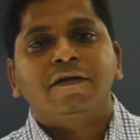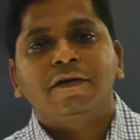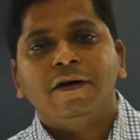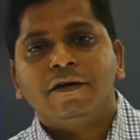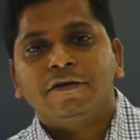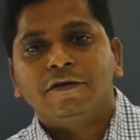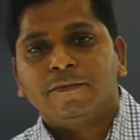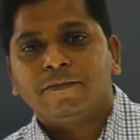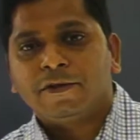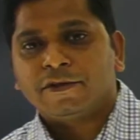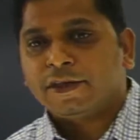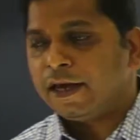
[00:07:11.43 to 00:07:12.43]
corner of
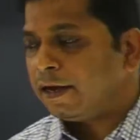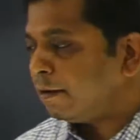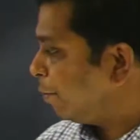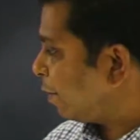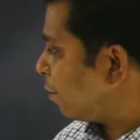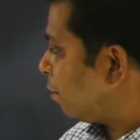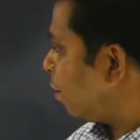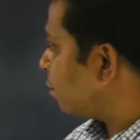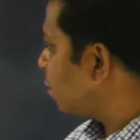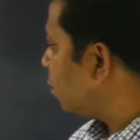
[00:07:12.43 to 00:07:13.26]
the cell because